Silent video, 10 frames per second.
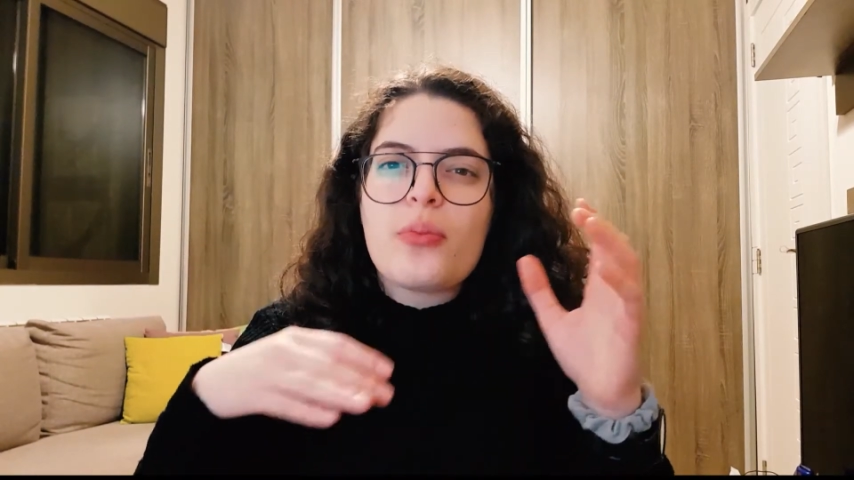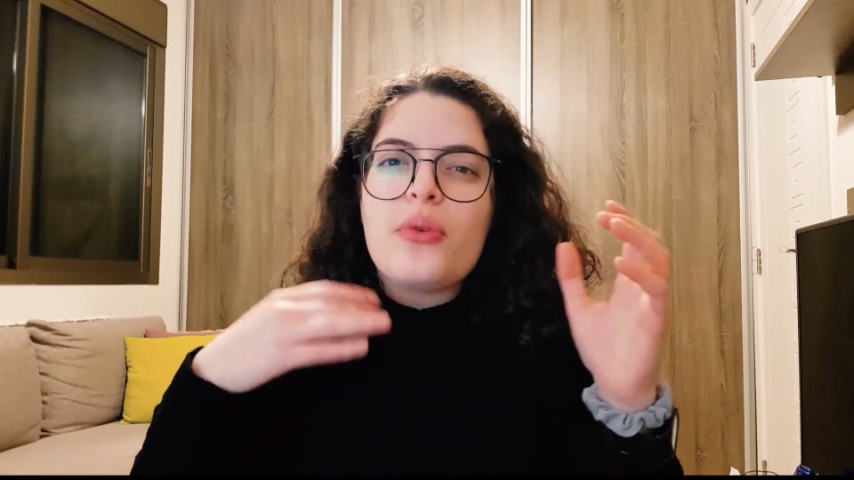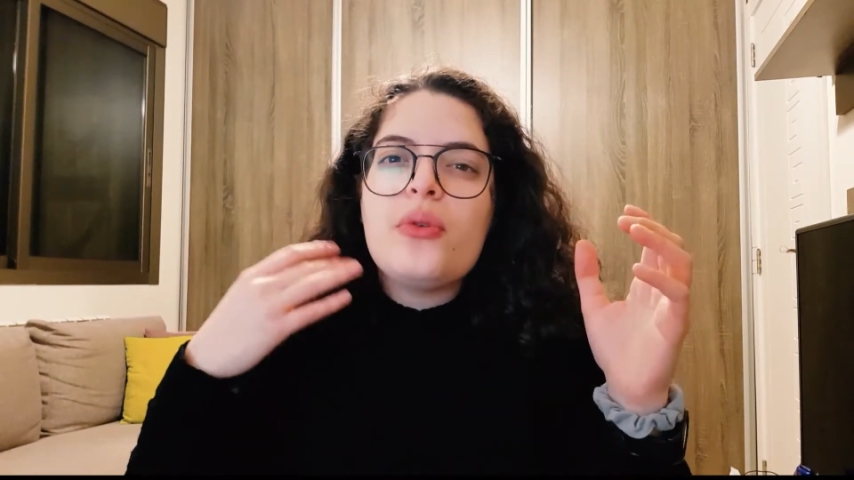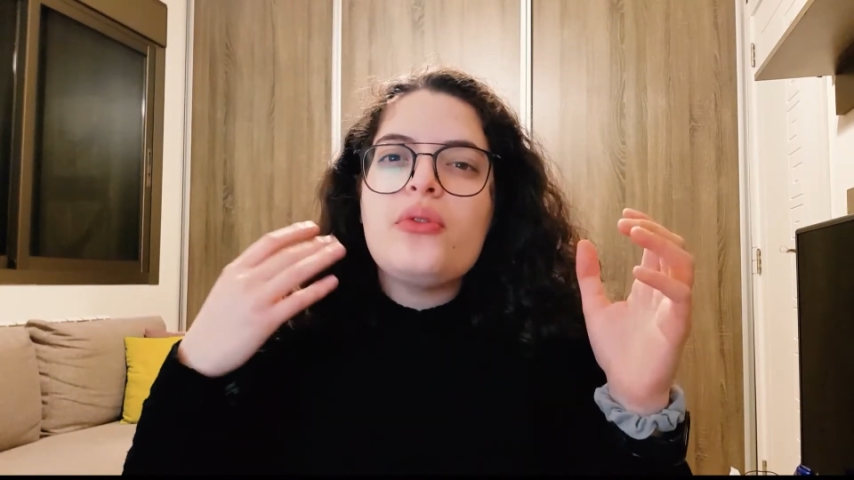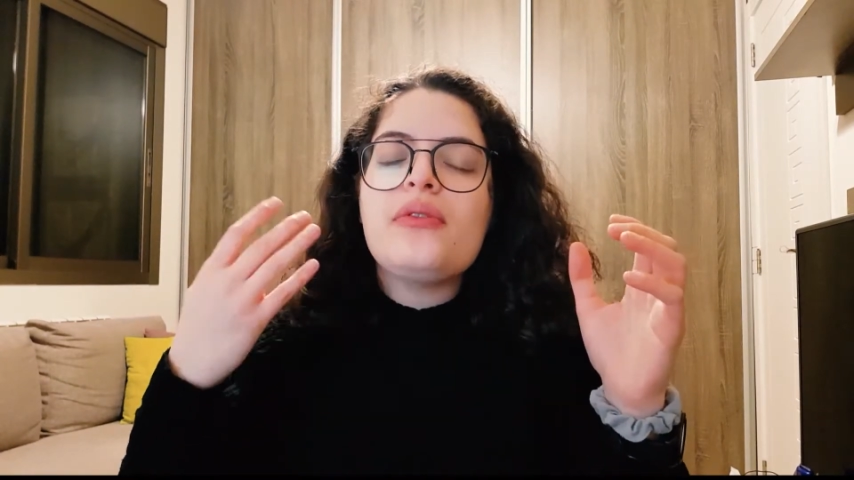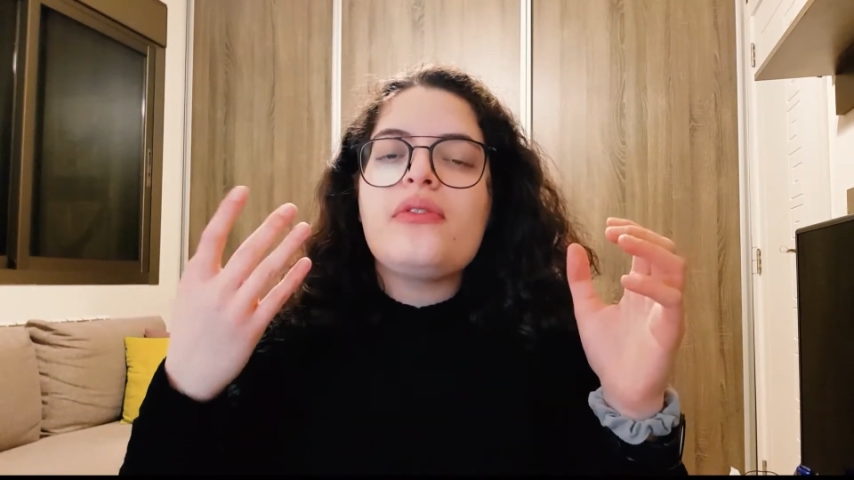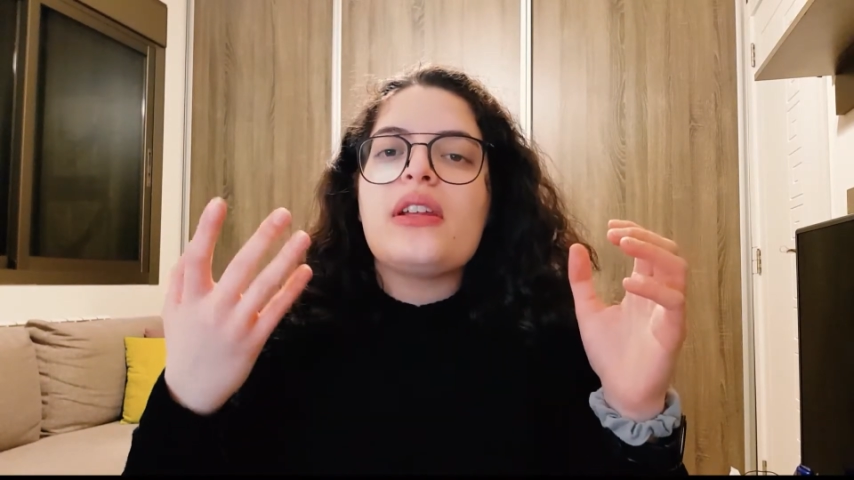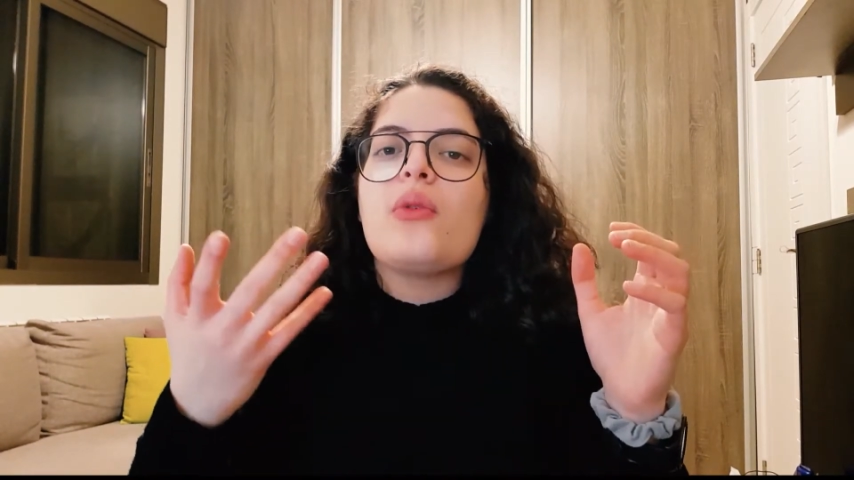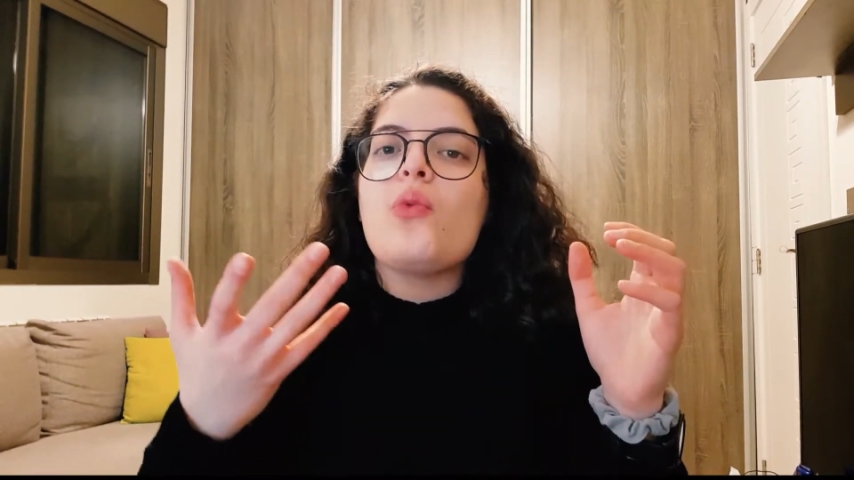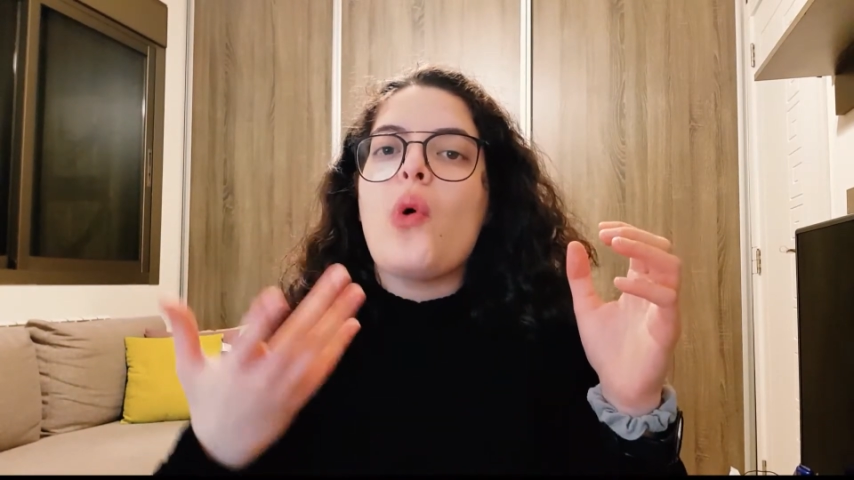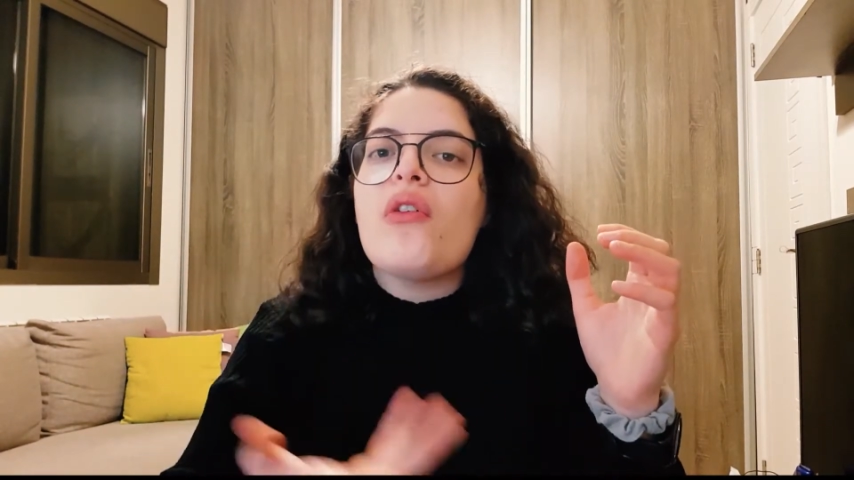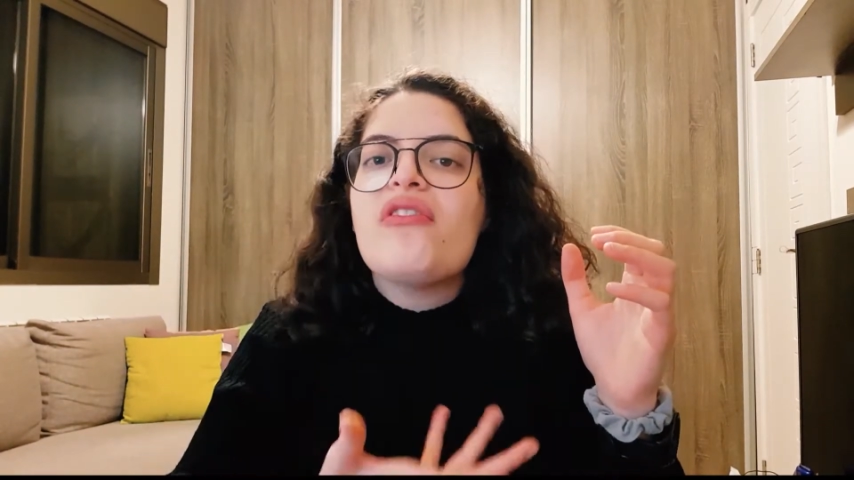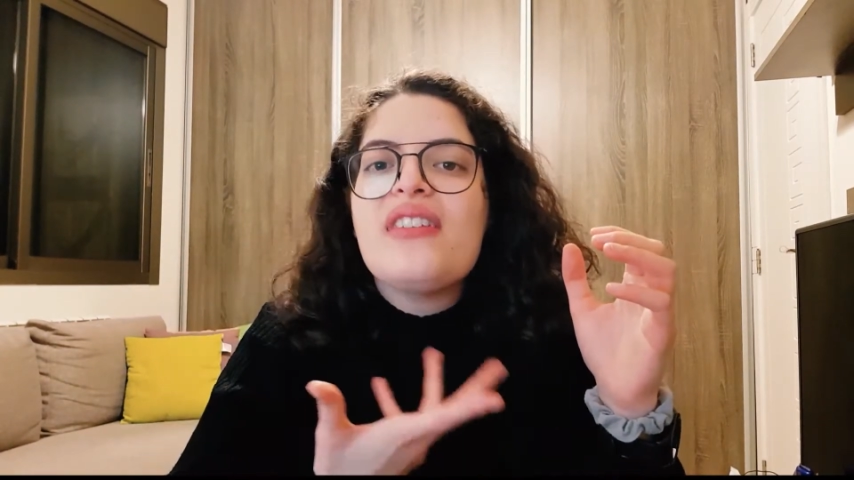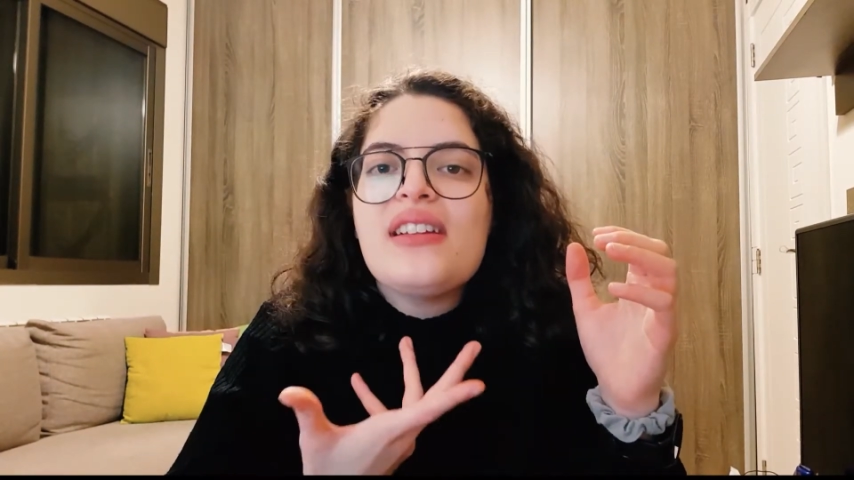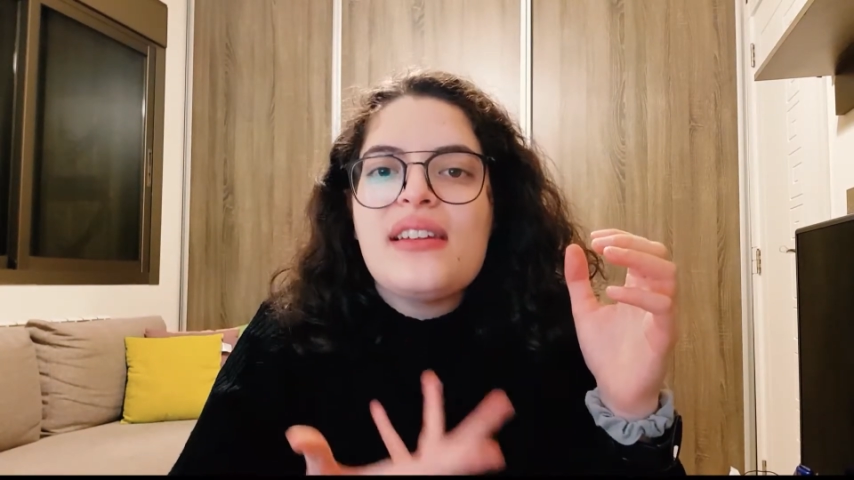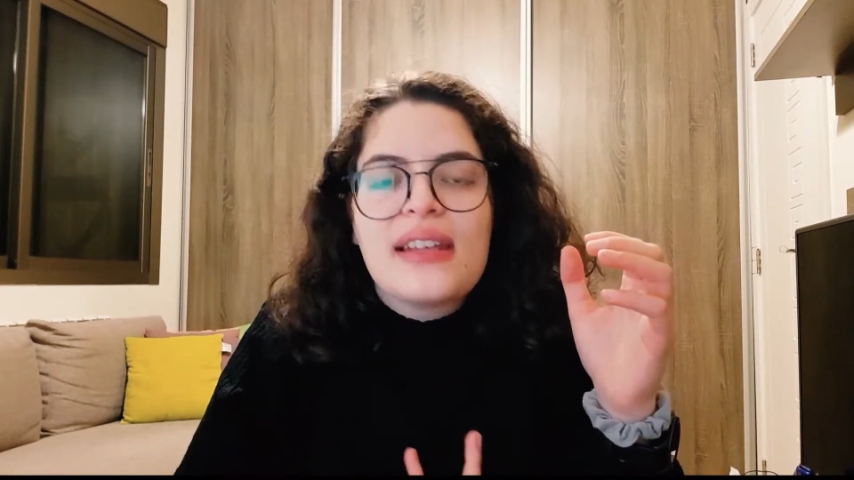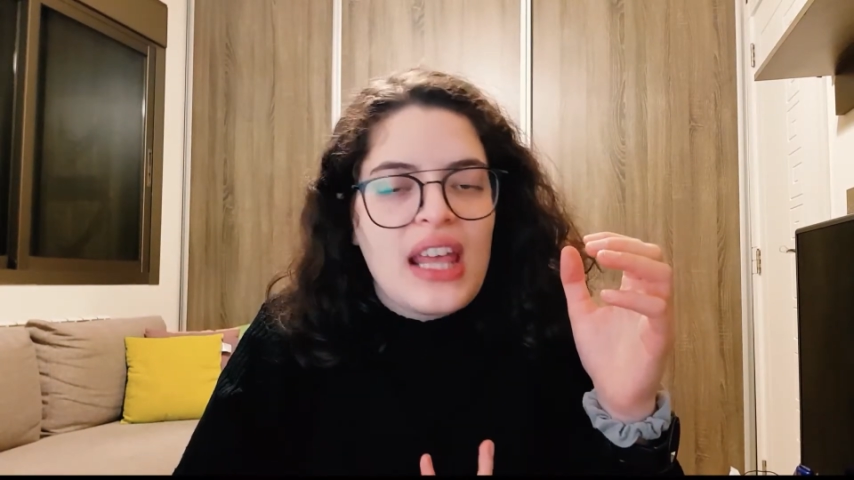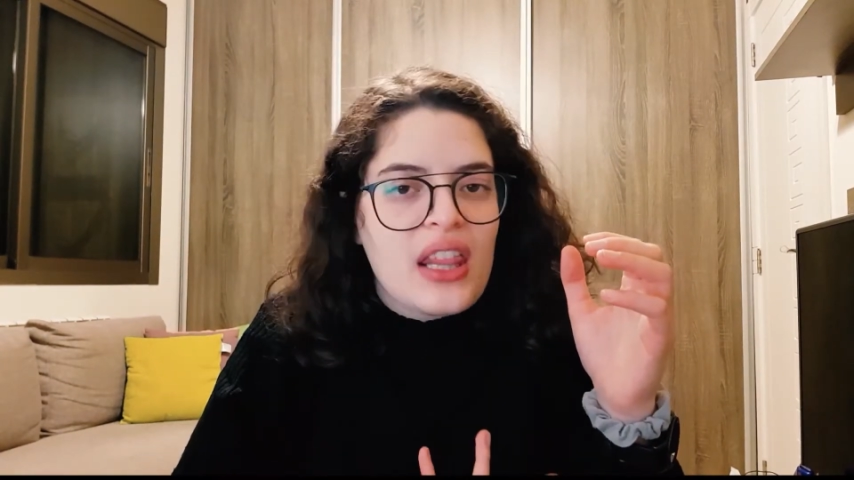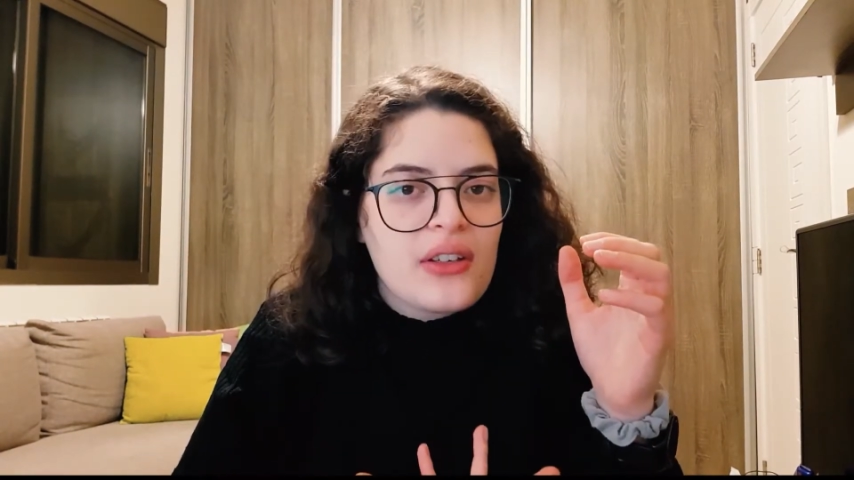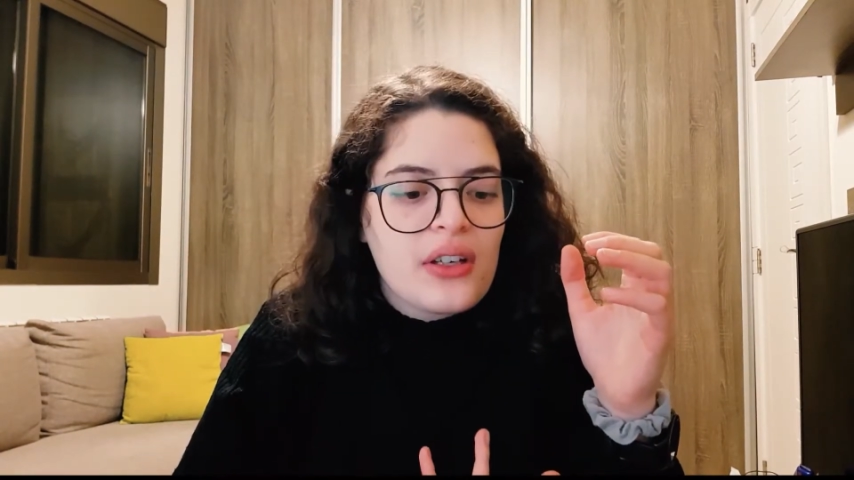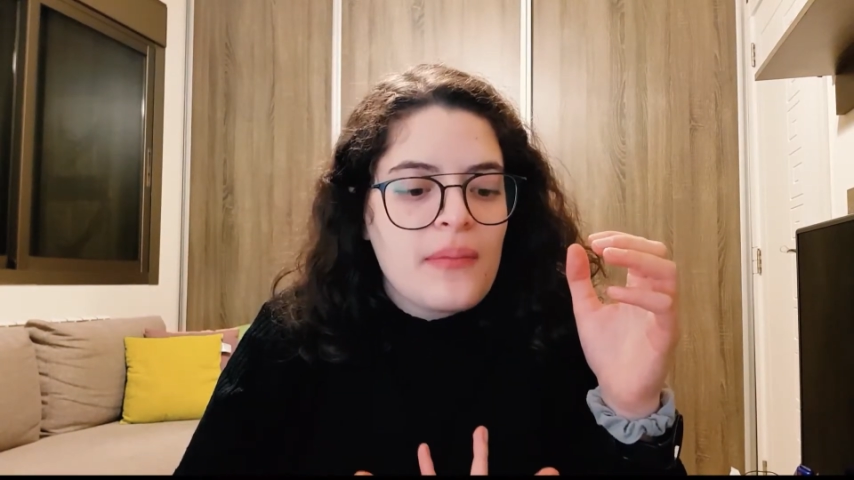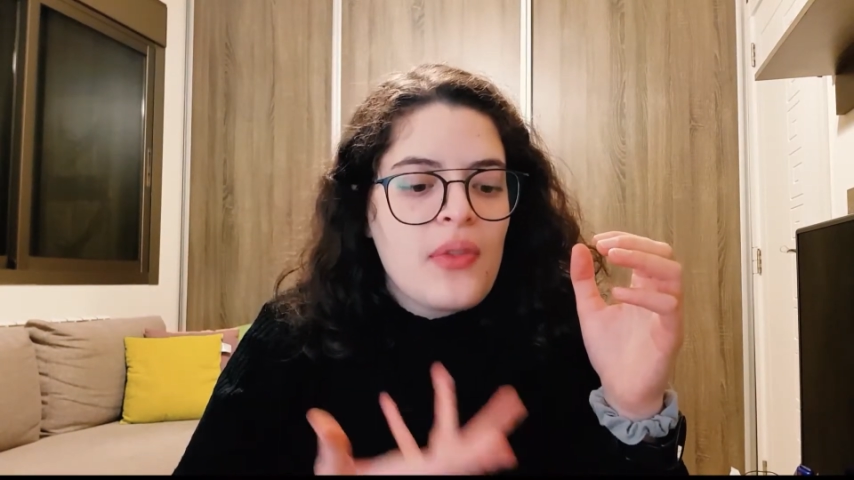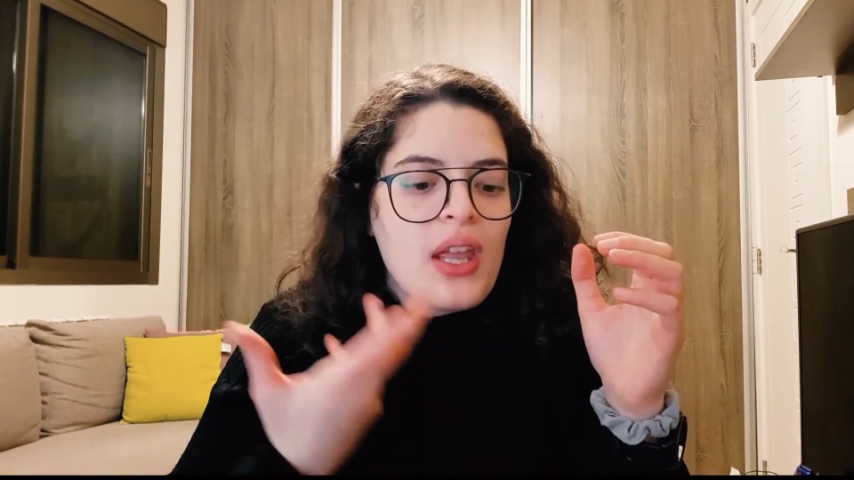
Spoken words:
beautifully woven together